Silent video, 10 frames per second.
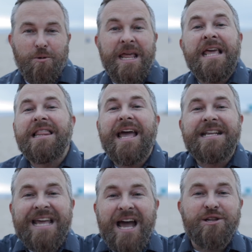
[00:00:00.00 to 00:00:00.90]
When he
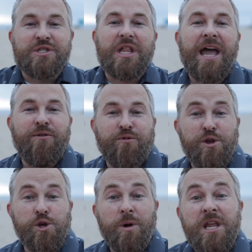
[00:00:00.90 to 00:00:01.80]
laid down his life for
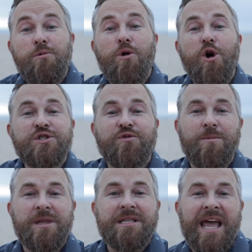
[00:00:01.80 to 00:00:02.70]
you, when he rose
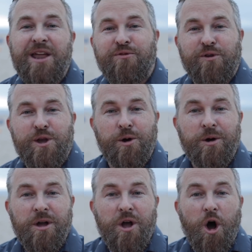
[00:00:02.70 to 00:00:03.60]
from the dead for you,
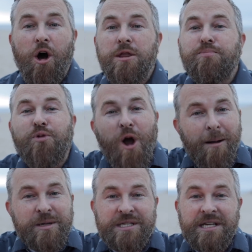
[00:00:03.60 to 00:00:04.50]
all the
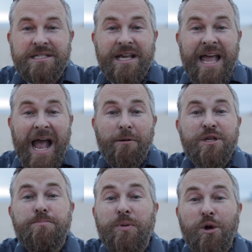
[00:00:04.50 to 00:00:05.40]
promises, how
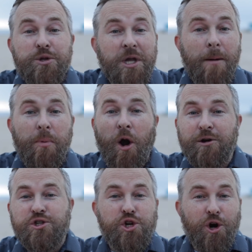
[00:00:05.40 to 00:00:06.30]
he's built up
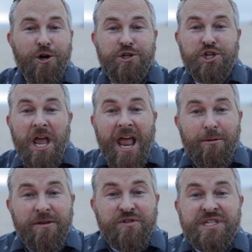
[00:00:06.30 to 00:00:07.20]
our church,
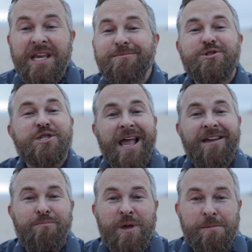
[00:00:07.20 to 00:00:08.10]
and we've seen him
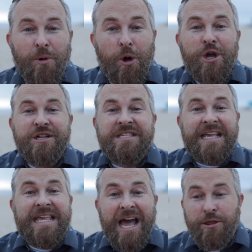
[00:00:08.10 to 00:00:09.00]
save people
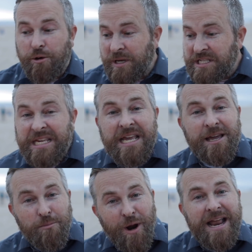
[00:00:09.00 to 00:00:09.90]
together. We see
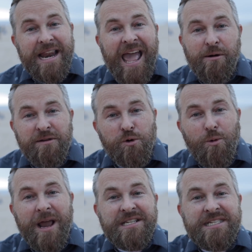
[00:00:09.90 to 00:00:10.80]
him right now even
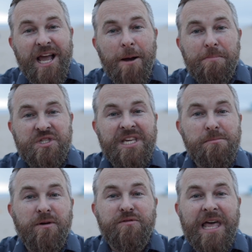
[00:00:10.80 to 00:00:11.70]
raising up a
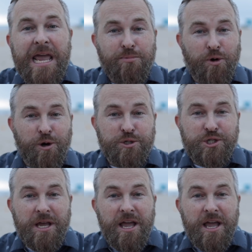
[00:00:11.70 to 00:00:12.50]
team of laborers